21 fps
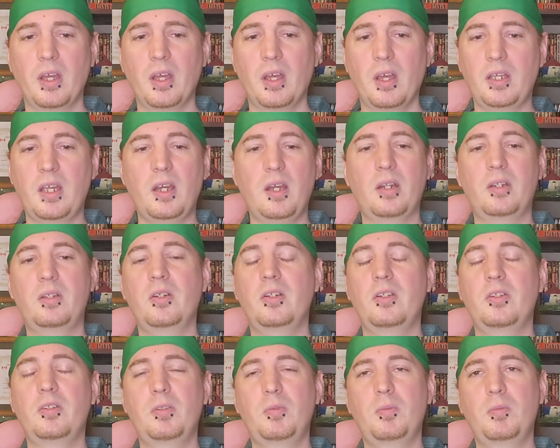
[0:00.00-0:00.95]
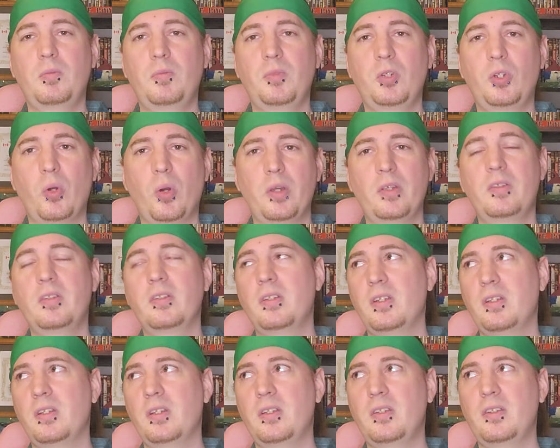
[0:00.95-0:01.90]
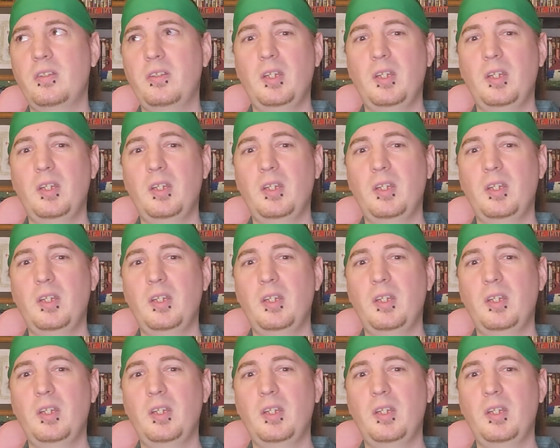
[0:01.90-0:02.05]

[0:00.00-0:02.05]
The characters' choices in this